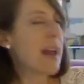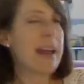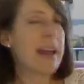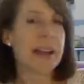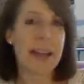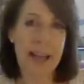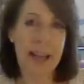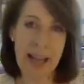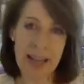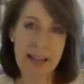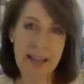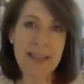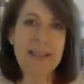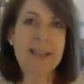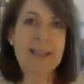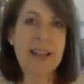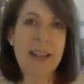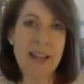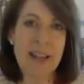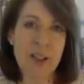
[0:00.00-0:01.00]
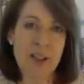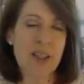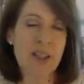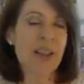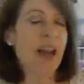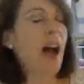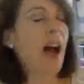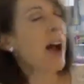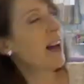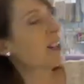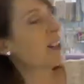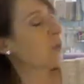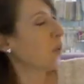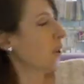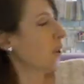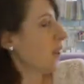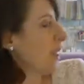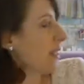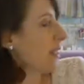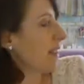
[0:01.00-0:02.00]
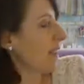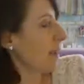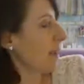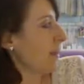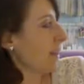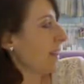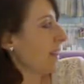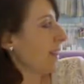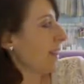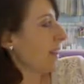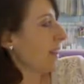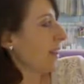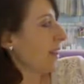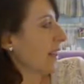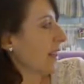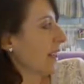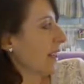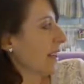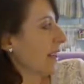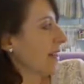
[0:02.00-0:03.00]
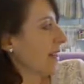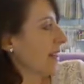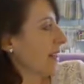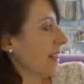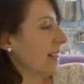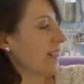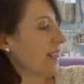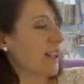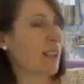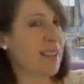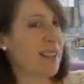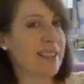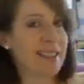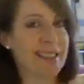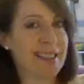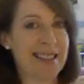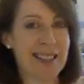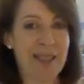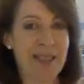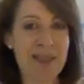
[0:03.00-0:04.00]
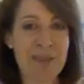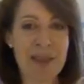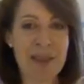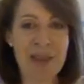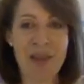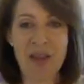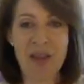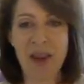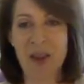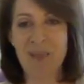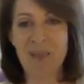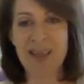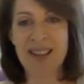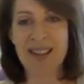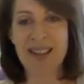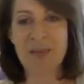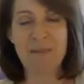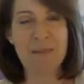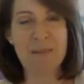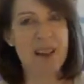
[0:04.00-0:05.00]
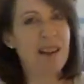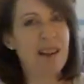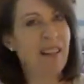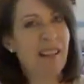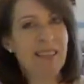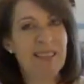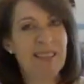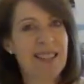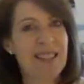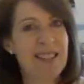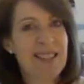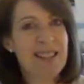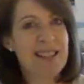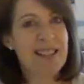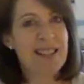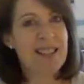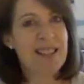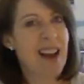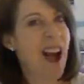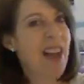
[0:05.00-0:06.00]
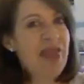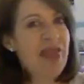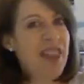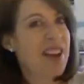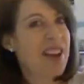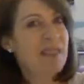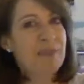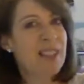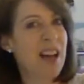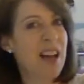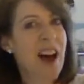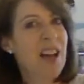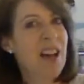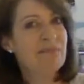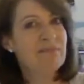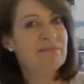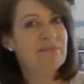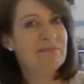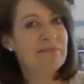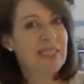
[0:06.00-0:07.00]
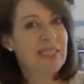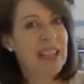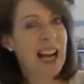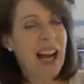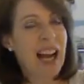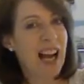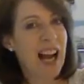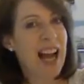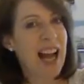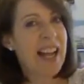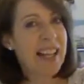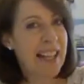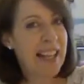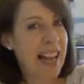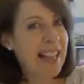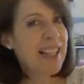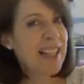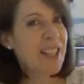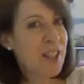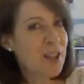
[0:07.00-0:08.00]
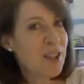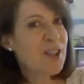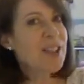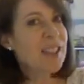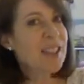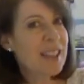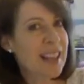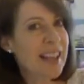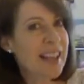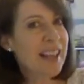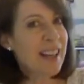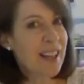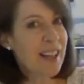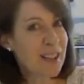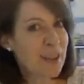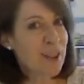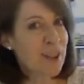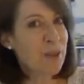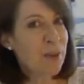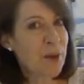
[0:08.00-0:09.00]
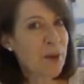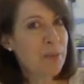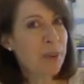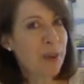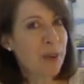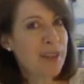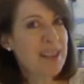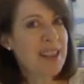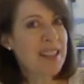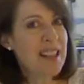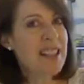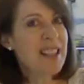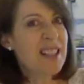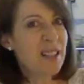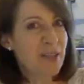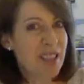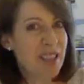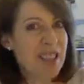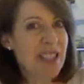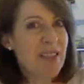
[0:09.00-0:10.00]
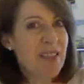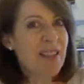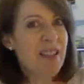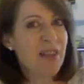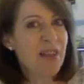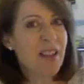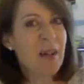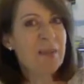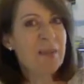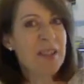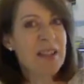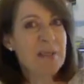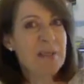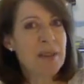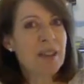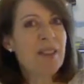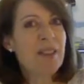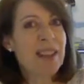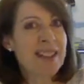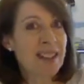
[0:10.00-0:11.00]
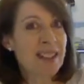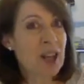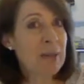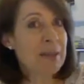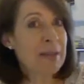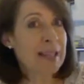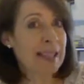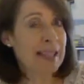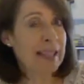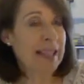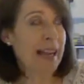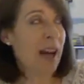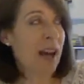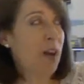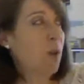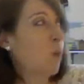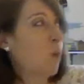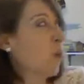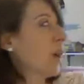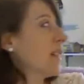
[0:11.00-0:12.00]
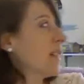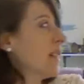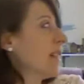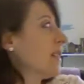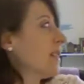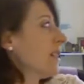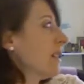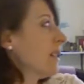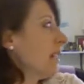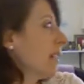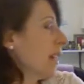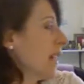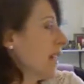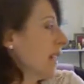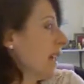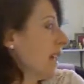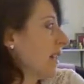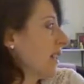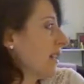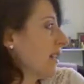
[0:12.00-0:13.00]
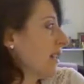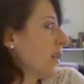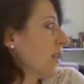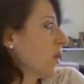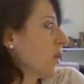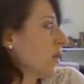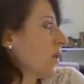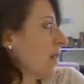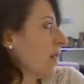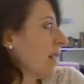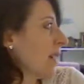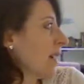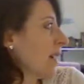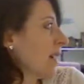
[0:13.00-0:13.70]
Katie's saying she has. What'd you think about it there, KT? She's giving me thumbs in the middle, not thumbs up. And Katie's usually like an exuberant person, so if she's giving you thumbs in the middle, that's almost a down. Not easy to work with?